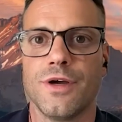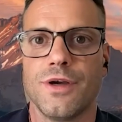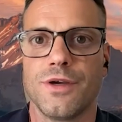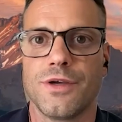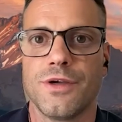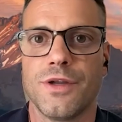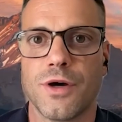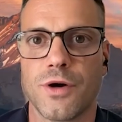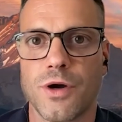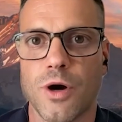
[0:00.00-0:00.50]
you
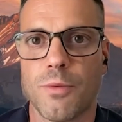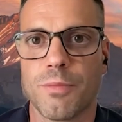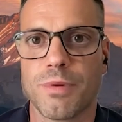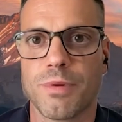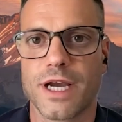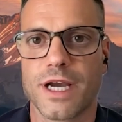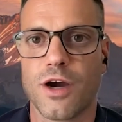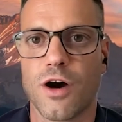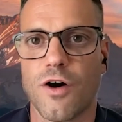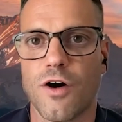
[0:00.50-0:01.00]
know, go play
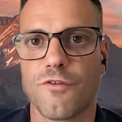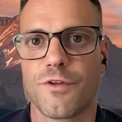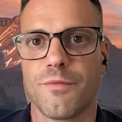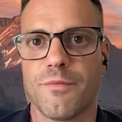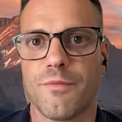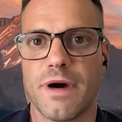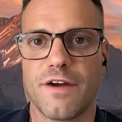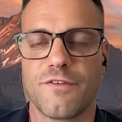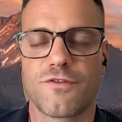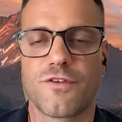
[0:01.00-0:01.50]
golf with
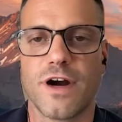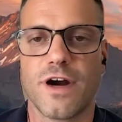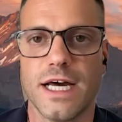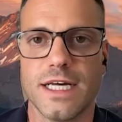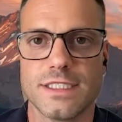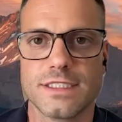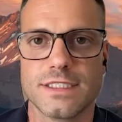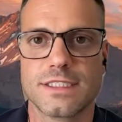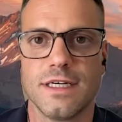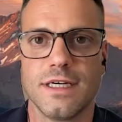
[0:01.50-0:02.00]
my
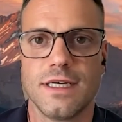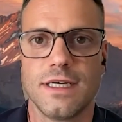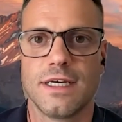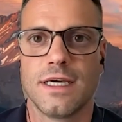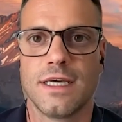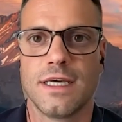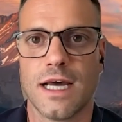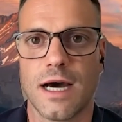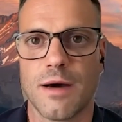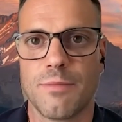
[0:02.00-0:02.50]
friends
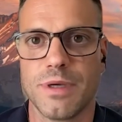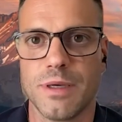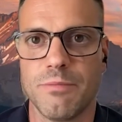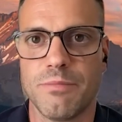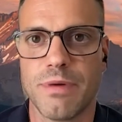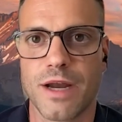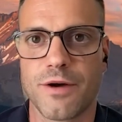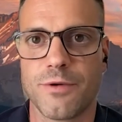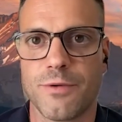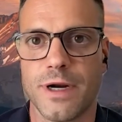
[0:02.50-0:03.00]
and not be
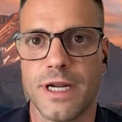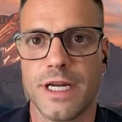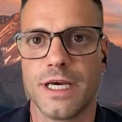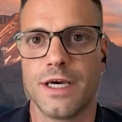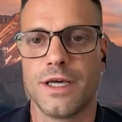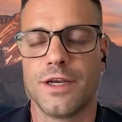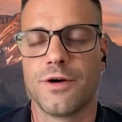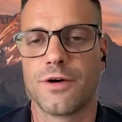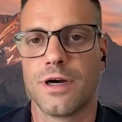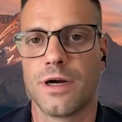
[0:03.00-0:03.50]

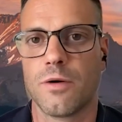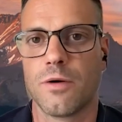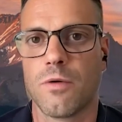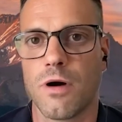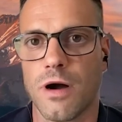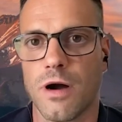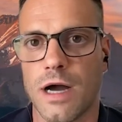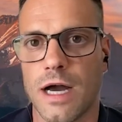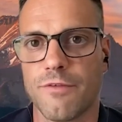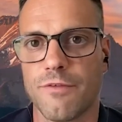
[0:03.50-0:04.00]
bedridden or in
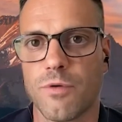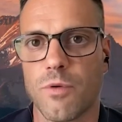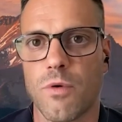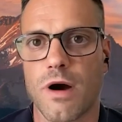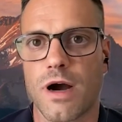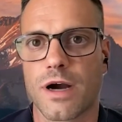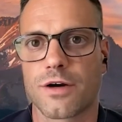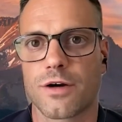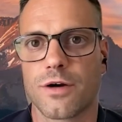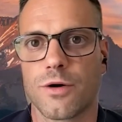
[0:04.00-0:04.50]
a, have a
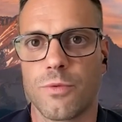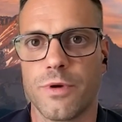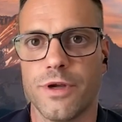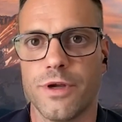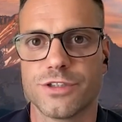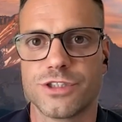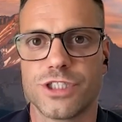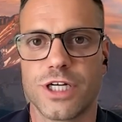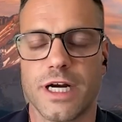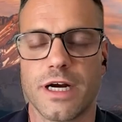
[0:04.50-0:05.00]
walker or a
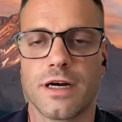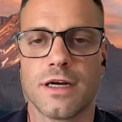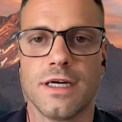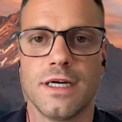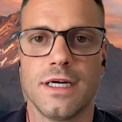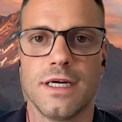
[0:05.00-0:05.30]
wheelchair.